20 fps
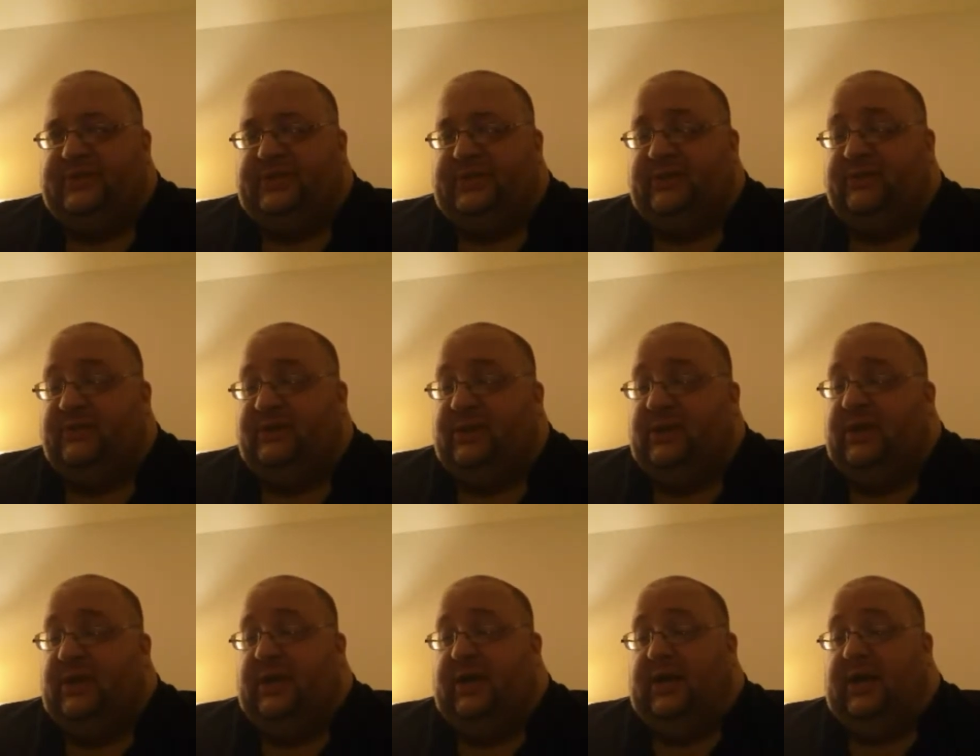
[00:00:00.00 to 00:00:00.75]
So
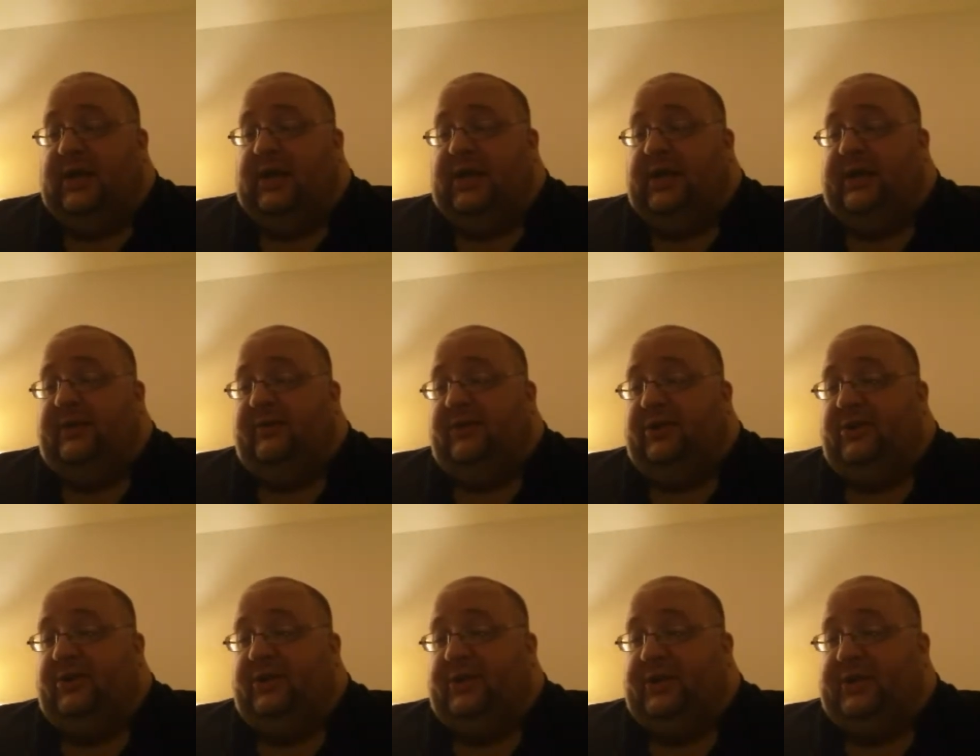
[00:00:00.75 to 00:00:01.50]
I never
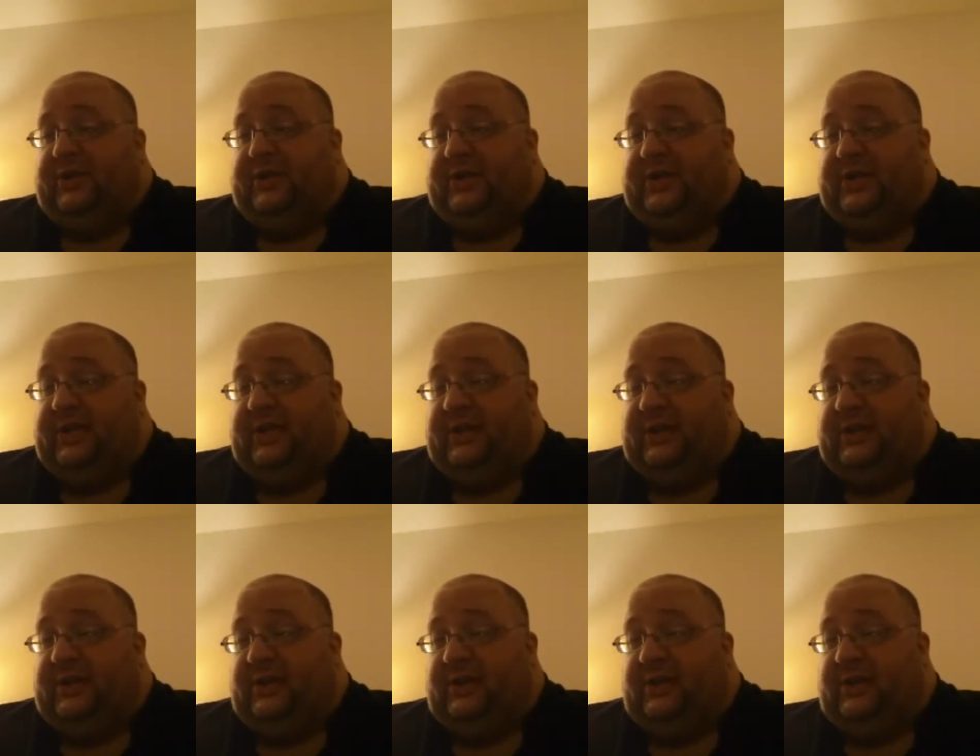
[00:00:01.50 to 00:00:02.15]
heard anything.